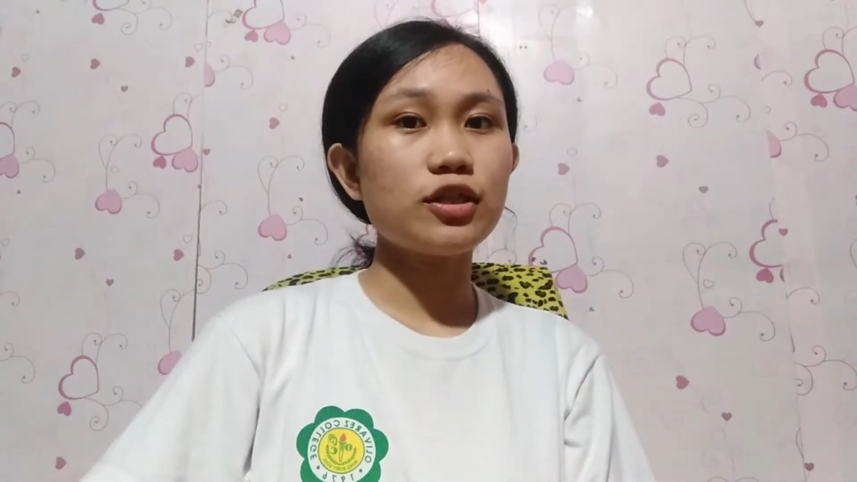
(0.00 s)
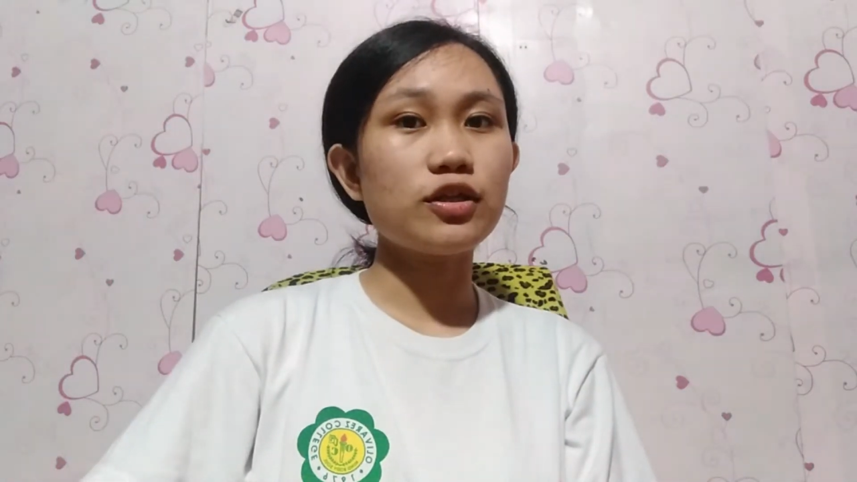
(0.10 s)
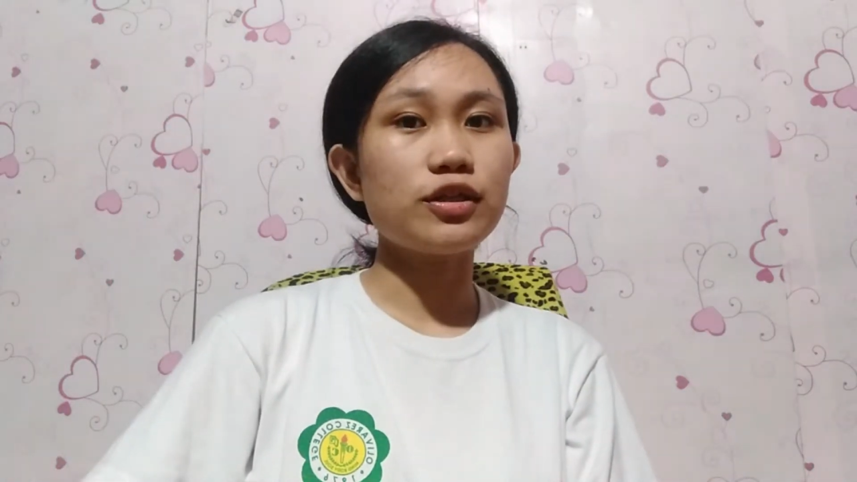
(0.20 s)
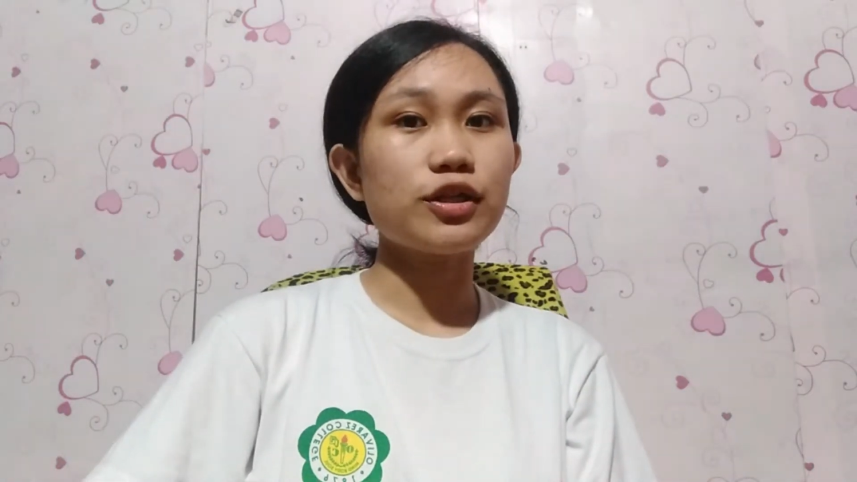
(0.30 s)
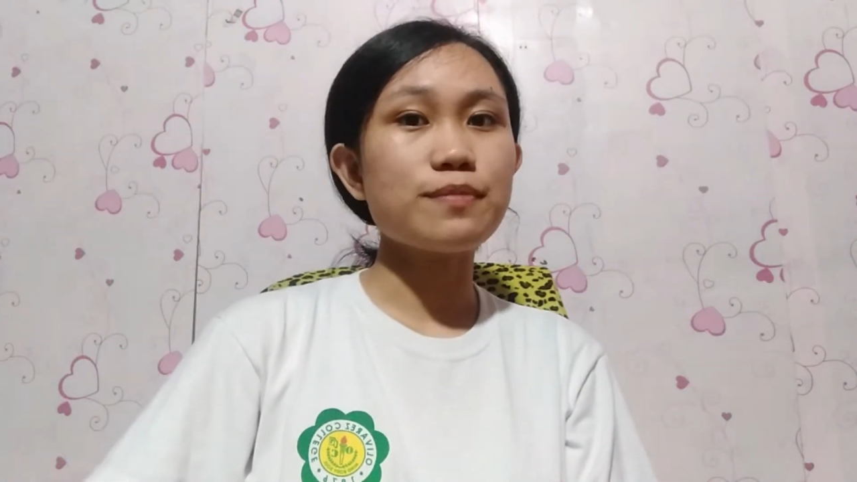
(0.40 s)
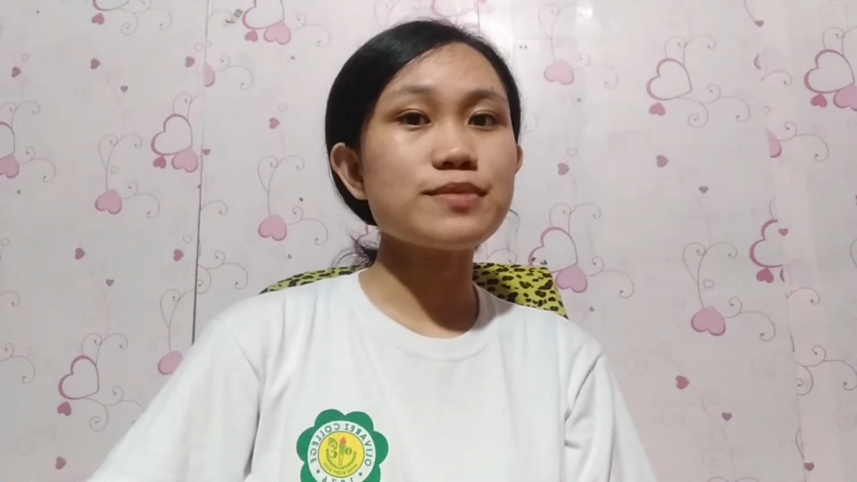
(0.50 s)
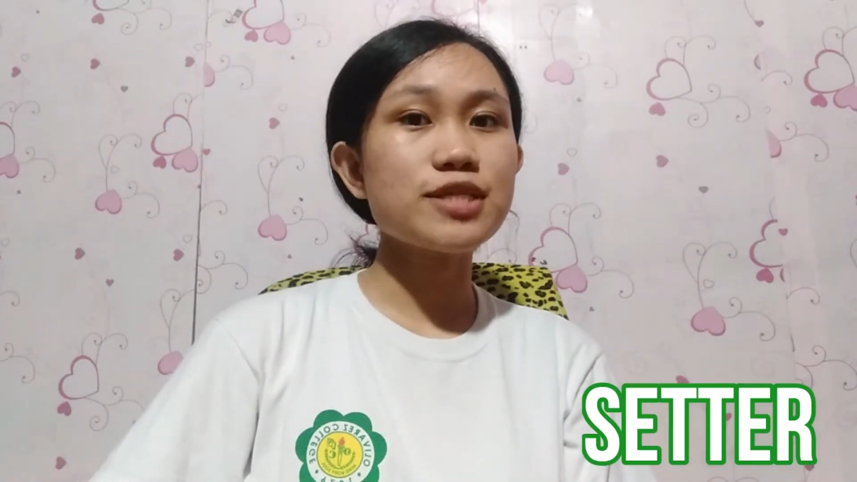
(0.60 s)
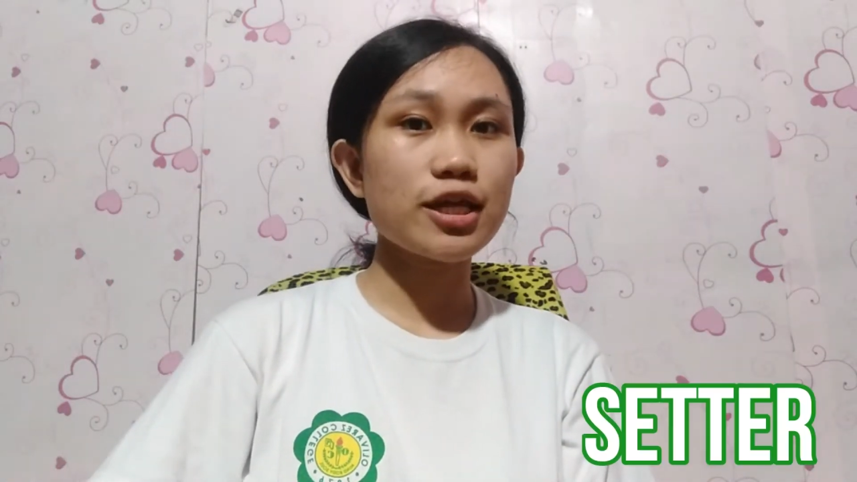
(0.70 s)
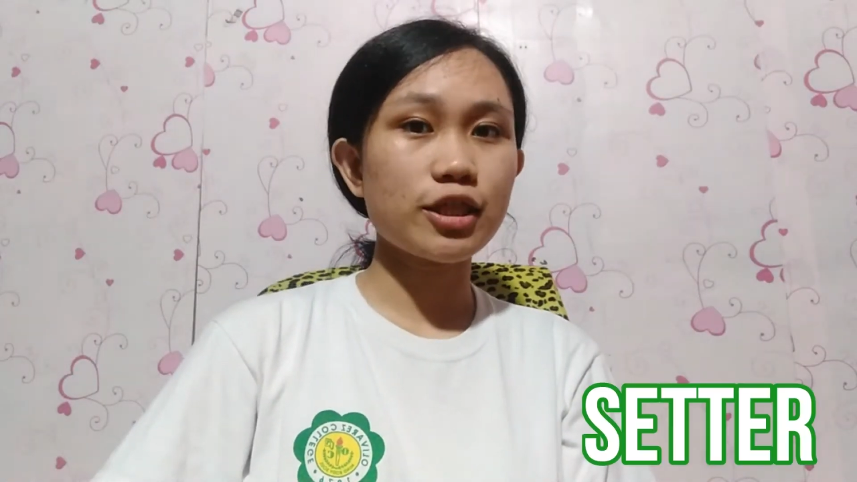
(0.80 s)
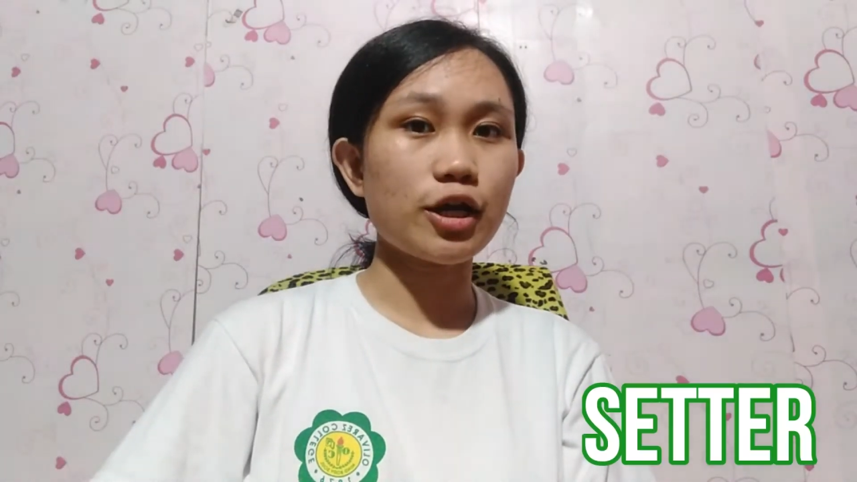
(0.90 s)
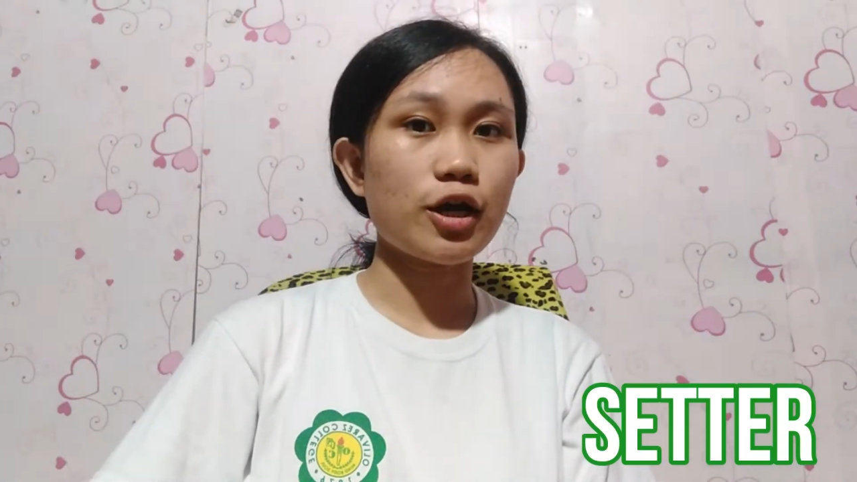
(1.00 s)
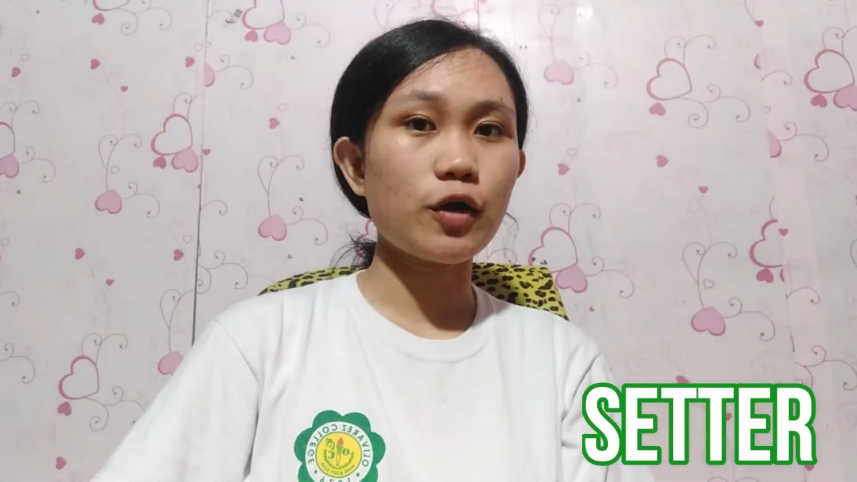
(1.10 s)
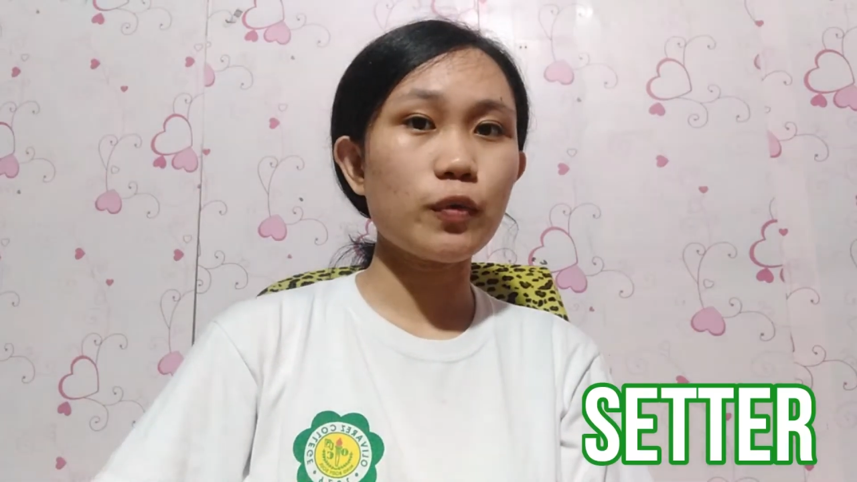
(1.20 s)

to the term setter,